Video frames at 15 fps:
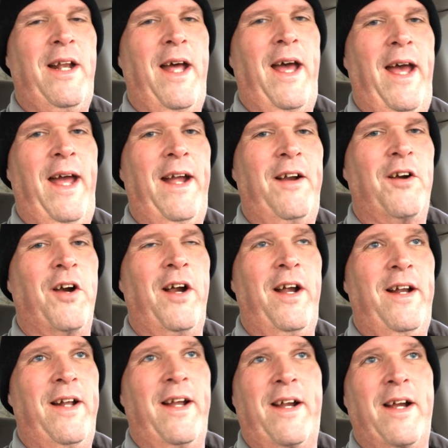hay, grain,
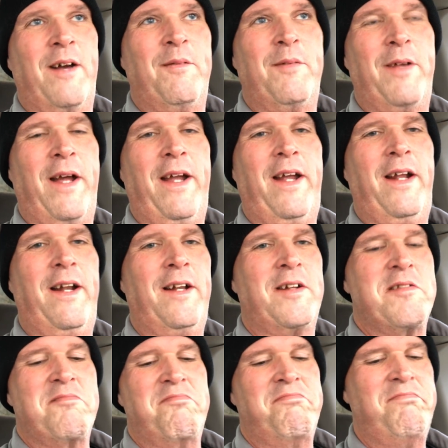they come and they eat it,
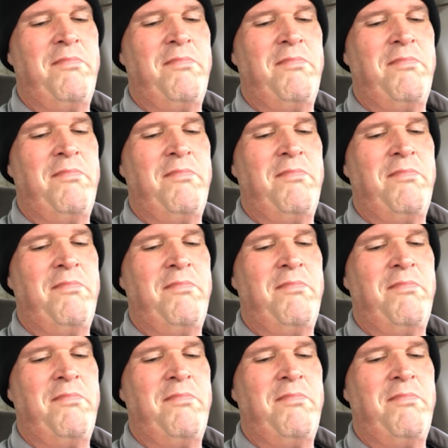and